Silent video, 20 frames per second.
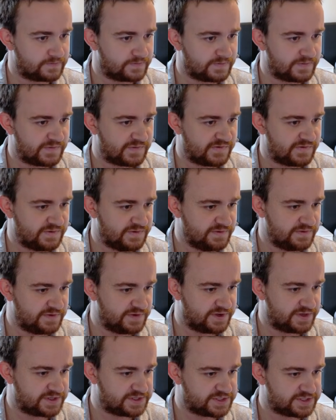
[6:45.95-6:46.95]
Let's do
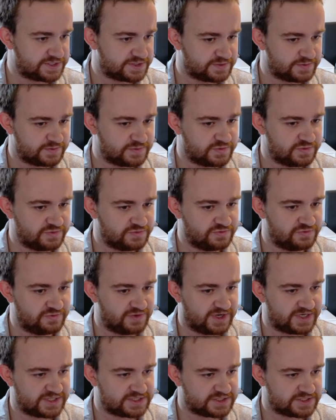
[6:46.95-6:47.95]
this. We'll
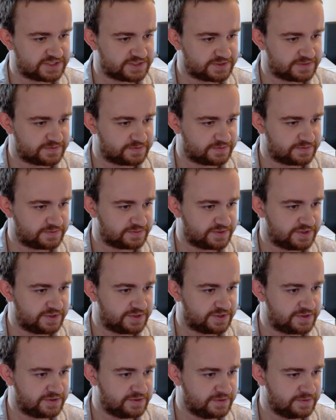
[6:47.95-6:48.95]
rest
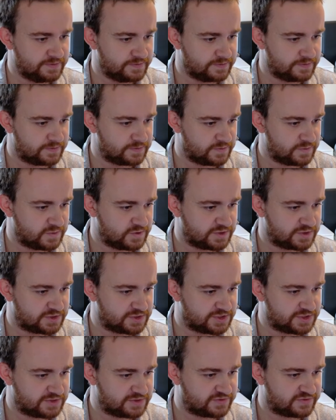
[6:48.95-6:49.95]
you. 1,
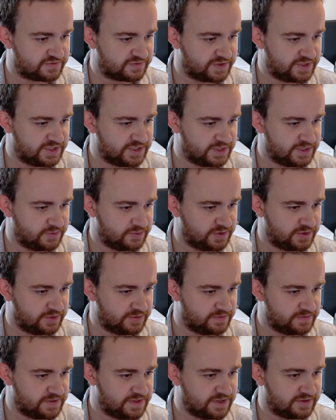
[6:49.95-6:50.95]
2, 3, and then we'll
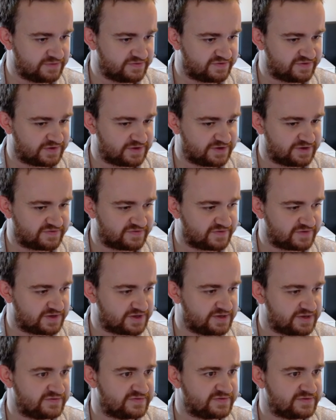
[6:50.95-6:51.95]
go the old
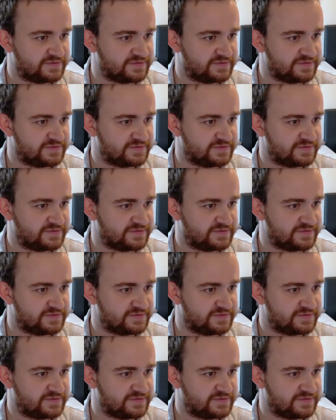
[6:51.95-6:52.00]
5-5.